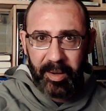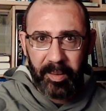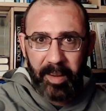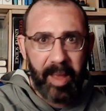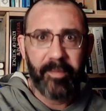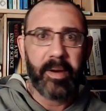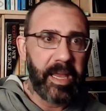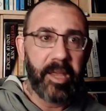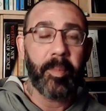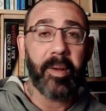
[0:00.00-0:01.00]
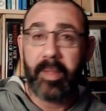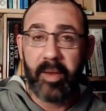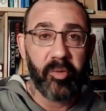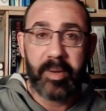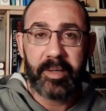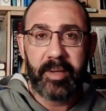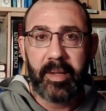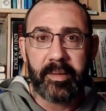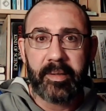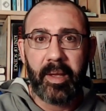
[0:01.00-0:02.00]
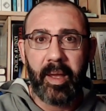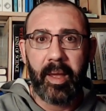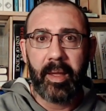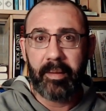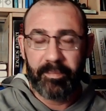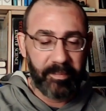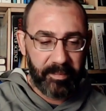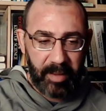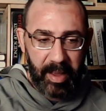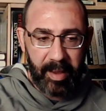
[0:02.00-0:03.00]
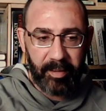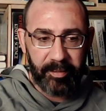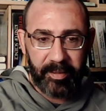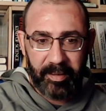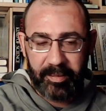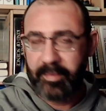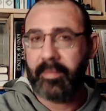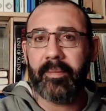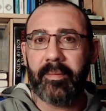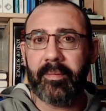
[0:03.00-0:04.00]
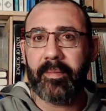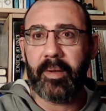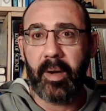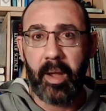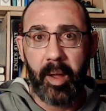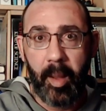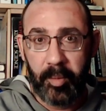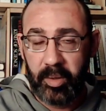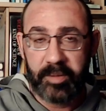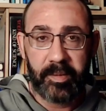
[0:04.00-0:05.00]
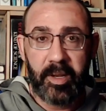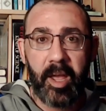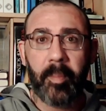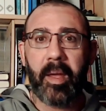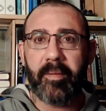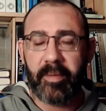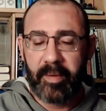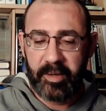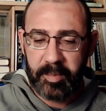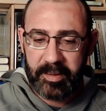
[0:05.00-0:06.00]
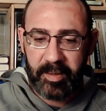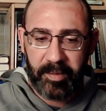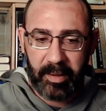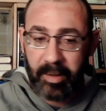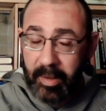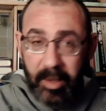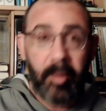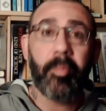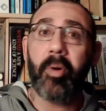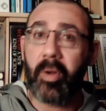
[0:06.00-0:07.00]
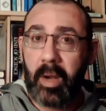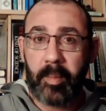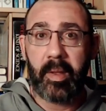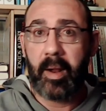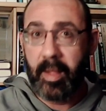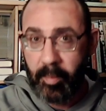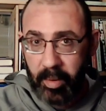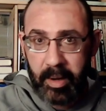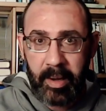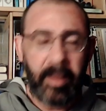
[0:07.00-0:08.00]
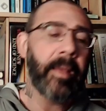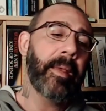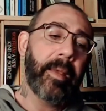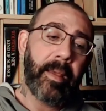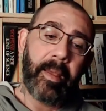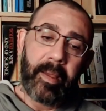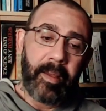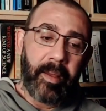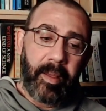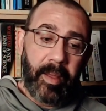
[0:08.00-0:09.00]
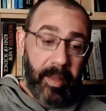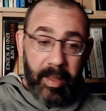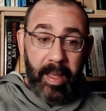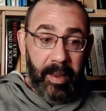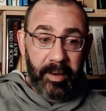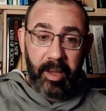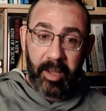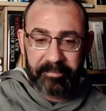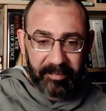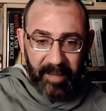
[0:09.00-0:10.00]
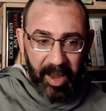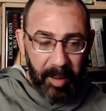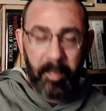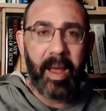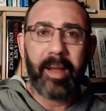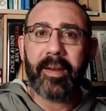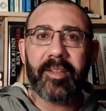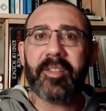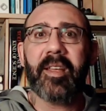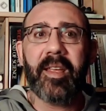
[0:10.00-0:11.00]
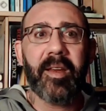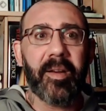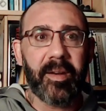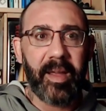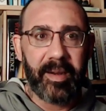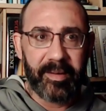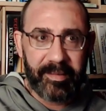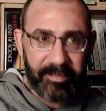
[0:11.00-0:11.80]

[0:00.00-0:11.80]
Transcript: every email that everybody sends. I have, I'm crunched for time. I have a very specific program that I am running. And I'm not going to sit here and